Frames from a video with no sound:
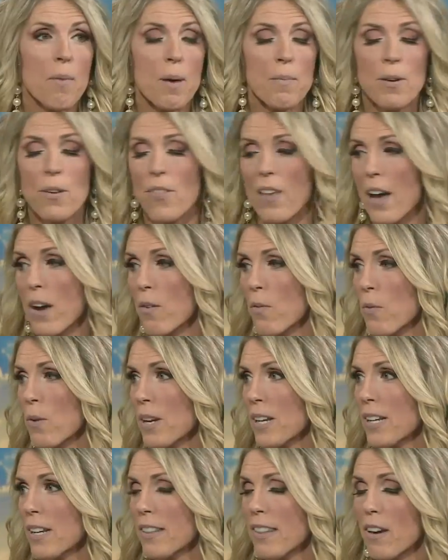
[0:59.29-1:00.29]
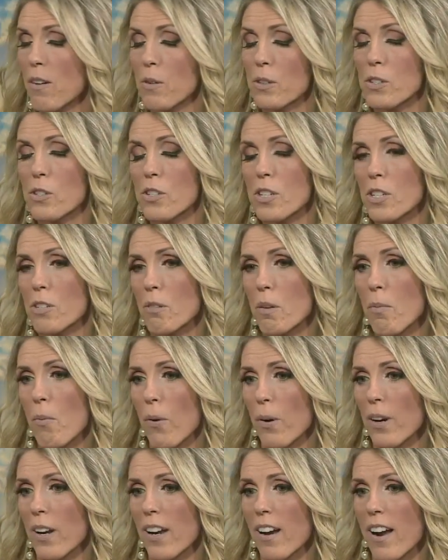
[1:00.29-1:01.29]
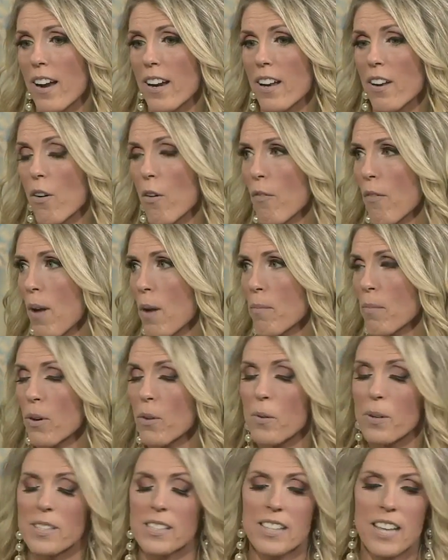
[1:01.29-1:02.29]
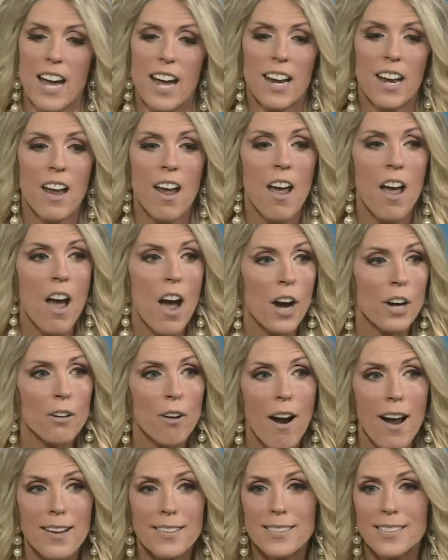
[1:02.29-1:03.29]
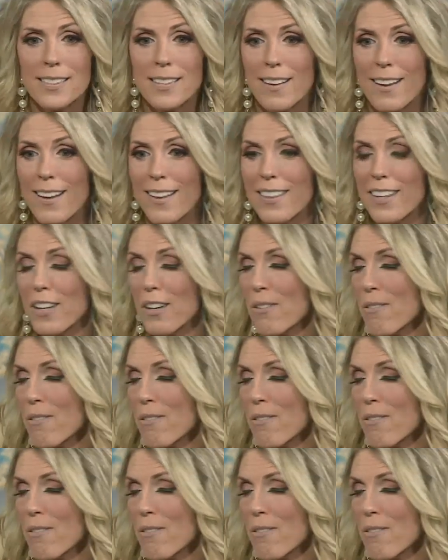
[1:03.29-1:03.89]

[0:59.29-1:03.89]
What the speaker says: bummer that we, that was just reported on in November, was that across the